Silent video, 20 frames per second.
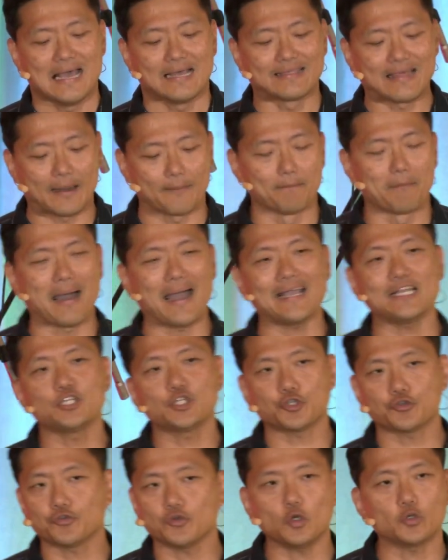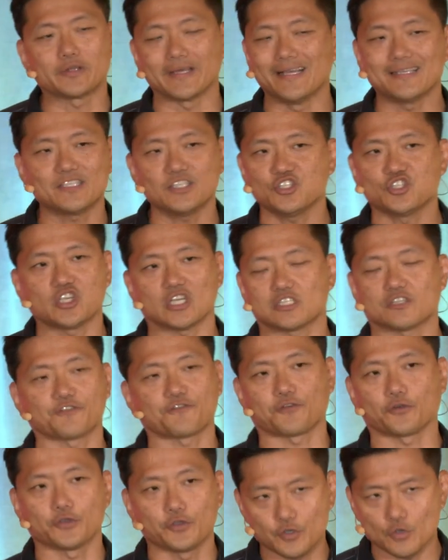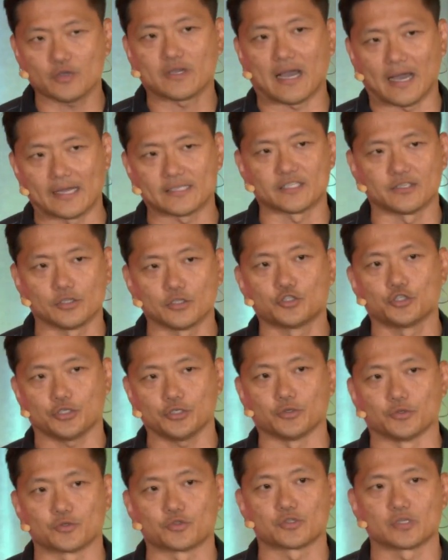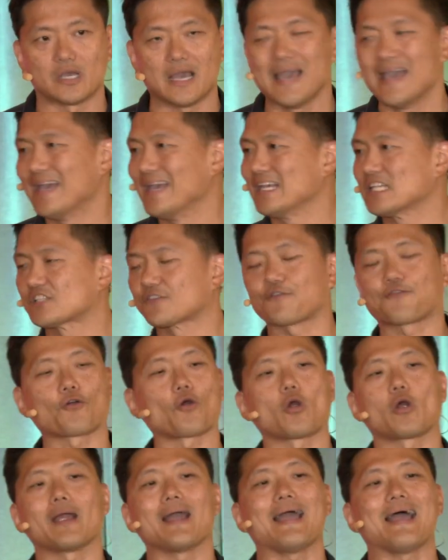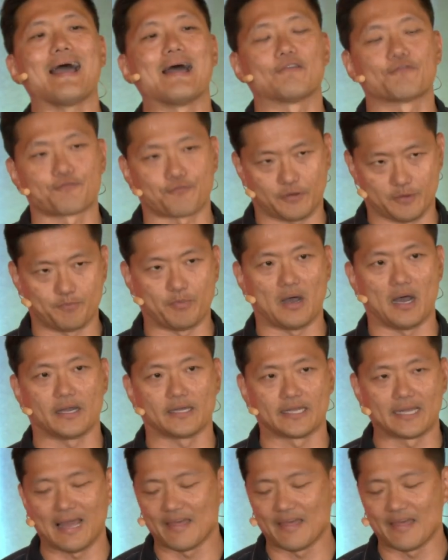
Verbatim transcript: that my truth isn't just for you guys and the Jews, it's for everybody.